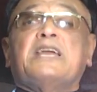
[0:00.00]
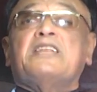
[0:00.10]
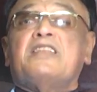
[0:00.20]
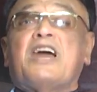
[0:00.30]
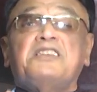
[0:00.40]

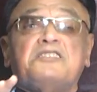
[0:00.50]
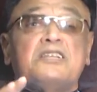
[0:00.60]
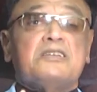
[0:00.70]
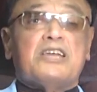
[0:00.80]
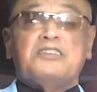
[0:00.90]
In
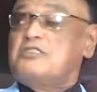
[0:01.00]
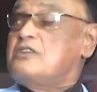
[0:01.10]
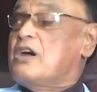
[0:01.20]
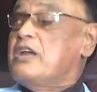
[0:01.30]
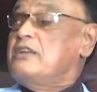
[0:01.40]

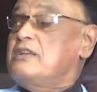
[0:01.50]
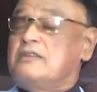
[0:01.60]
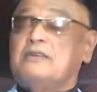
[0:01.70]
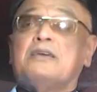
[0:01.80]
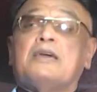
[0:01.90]
1999,
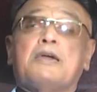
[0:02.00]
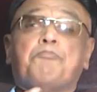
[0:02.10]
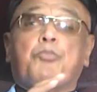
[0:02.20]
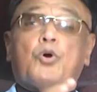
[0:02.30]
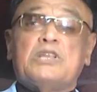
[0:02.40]
a
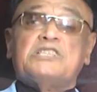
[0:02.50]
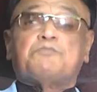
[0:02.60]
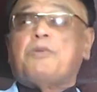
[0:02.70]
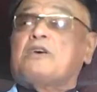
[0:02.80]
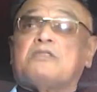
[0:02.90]
police
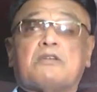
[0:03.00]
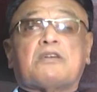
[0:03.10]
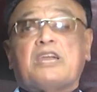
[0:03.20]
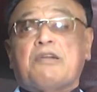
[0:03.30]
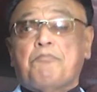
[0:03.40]
brother
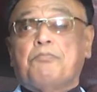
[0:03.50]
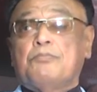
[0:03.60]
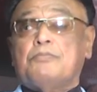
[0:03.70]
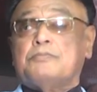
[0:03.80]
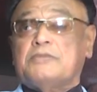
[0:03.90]
came
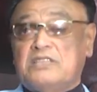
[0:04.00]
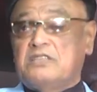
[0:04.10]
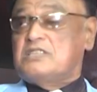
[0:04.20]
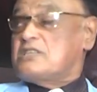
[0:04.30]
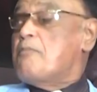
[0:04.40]
in
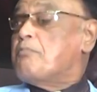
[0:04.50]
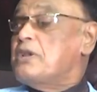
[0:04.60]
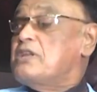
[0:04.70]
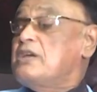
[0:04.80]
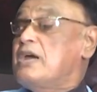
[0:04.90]
this
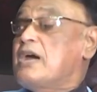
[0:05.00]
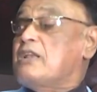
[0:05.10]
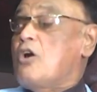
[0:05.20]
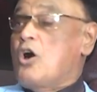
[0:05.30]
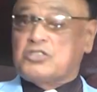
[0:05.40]
company
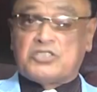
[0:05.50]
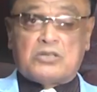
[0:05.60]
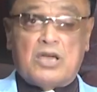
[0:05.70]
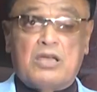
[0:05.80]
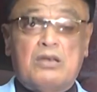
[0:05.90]
and
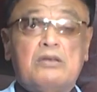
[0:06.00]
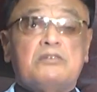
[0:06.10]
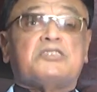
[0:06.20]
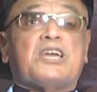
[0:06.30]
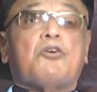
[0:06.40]
hostile
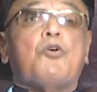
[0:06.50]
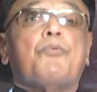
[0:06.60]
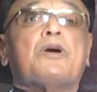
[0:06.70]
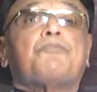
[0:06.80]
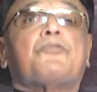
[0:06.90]

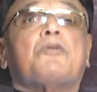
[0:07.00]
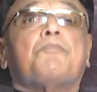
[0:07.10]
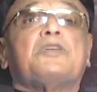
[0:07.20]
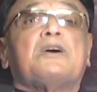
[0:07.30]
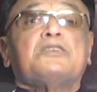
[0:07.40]
takeover from
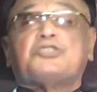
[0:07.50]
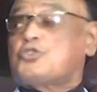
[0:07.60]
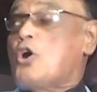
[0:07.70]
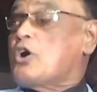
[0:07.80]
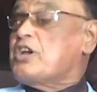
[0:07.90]
the
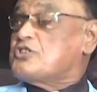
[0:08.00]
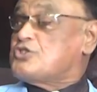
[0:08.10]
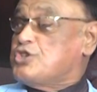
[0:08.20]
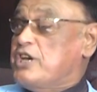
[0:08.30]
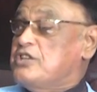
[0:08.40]
stock
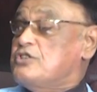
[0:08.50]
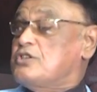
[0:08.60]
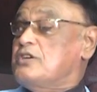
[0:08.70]
exchange.